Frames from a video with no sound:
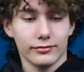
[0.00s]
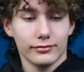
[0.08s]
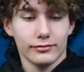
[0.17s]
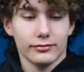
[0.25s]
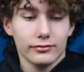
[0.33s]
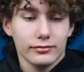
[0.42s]

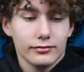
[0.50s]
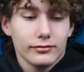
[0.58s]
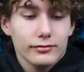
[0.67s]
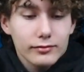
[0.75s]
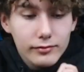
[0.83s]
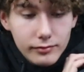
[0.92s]

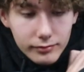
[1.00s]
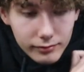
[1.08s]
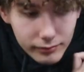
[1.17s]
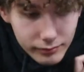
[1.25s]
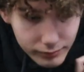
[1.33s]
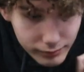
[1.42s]

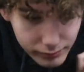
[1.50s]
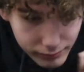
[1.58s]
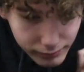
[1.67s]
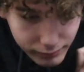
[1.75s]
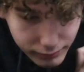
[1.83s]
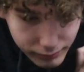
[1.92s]

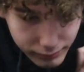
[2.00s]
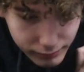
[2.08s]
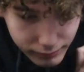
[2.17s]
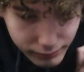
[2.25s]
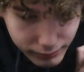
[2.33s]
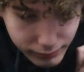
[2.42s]

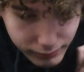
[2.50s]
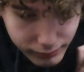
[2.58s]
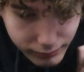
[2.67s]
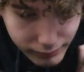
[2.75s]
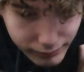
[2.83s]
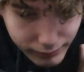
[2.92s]

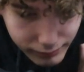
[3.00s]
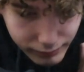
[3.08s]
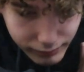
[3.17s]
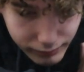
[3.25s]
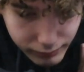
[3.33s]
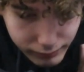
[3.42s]

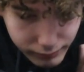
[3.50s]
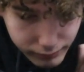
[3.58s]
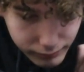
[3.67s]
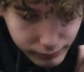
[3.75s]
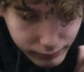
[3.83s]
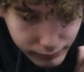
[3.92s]

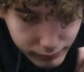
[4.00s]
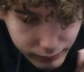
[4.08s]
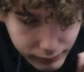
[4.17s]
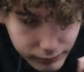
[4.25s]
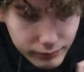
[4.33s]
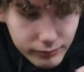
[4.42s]

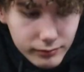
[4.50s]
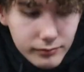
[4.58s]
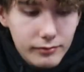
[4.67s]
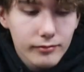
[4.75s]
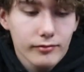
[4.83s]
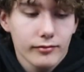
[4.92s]

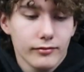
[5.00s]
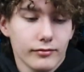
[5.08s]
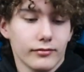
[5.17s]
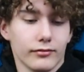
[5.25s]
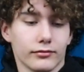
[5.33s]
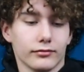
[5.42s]

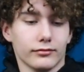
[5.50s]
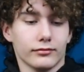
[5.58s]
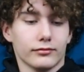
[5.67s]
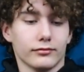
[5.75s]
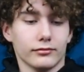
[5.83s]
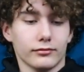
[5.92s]
(silent)